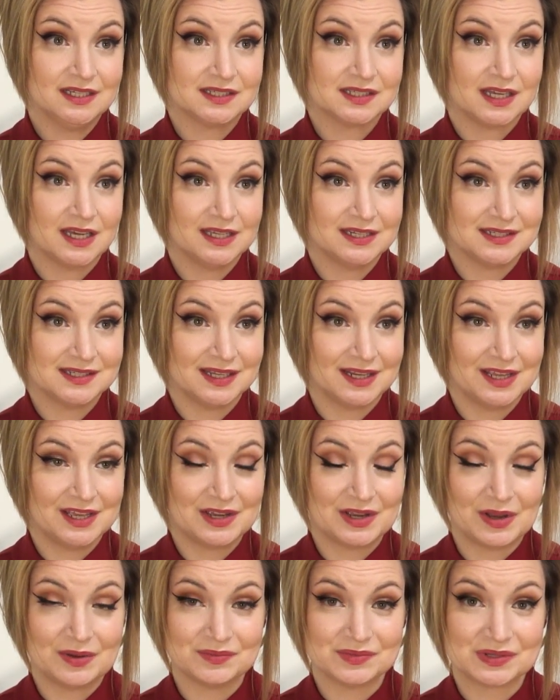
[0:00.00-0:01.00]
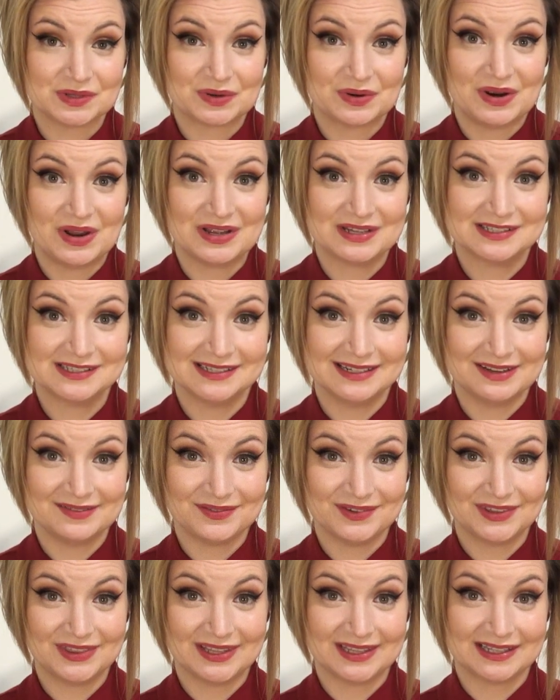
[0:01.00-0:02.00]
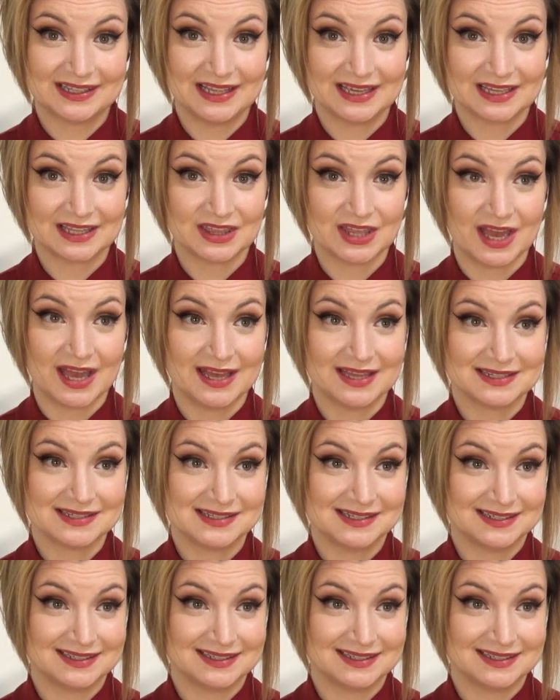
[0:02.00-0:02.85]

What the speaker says: kids that he comes across and everything like that.